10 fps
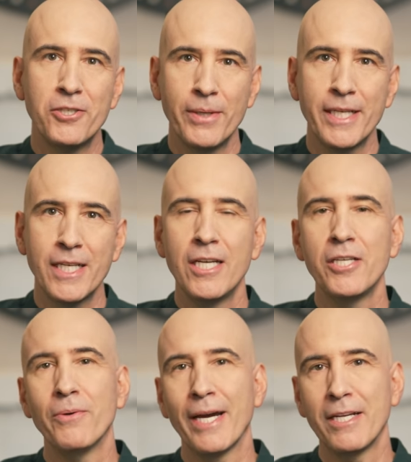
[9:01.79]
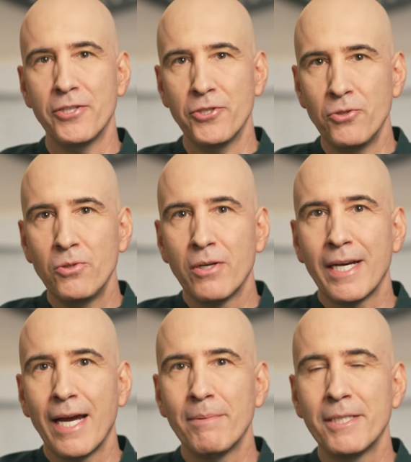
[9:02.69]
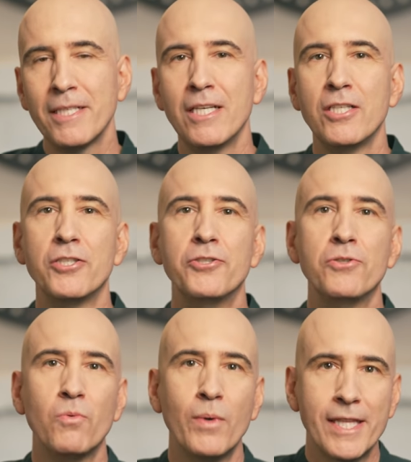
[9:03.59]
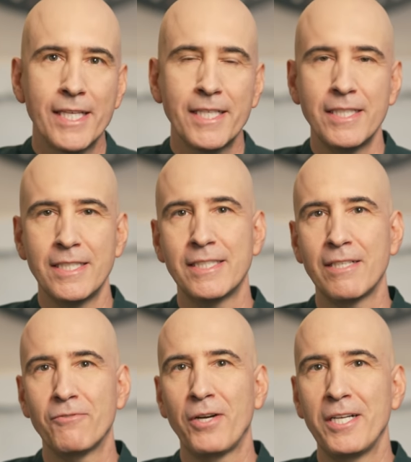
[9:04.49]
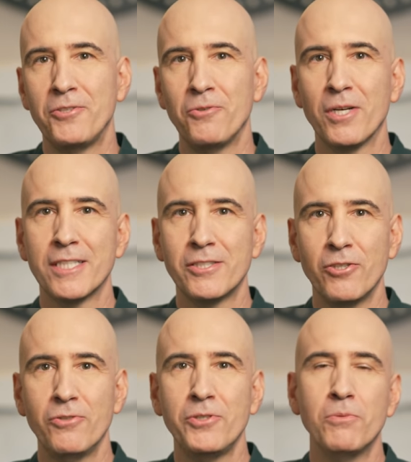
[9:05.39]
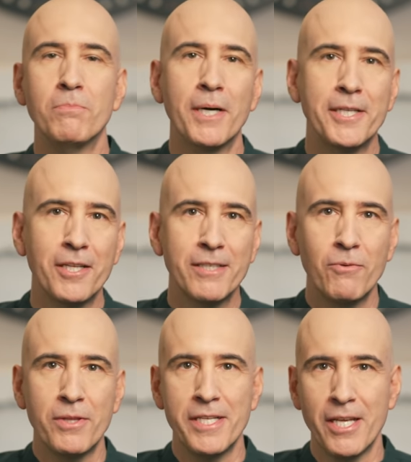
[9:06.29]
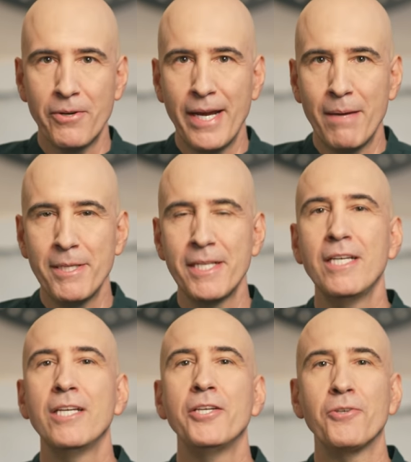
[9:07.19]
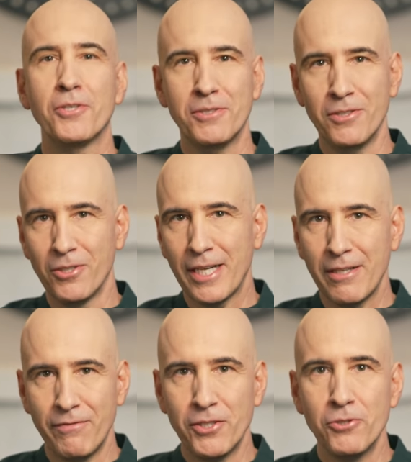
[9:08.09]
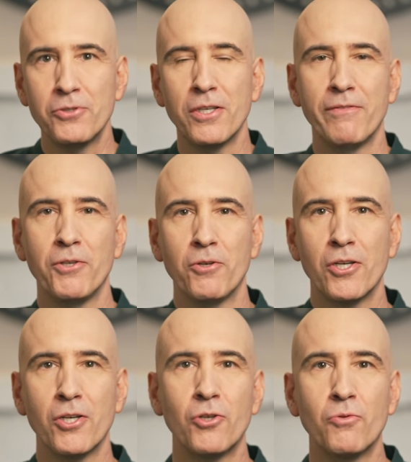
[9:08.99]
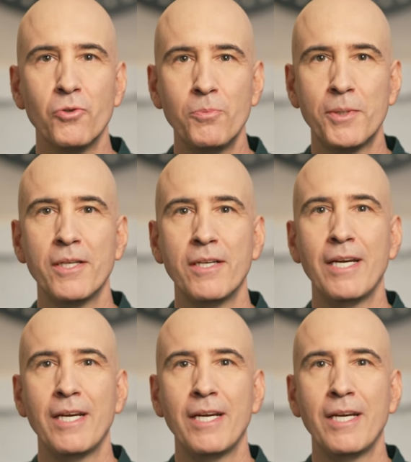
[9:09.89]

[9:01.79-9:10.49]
at doing, you add a new habit to do with it. Instead of trying to do it on its own, you bundle it with another habit. You could look at views of your grouped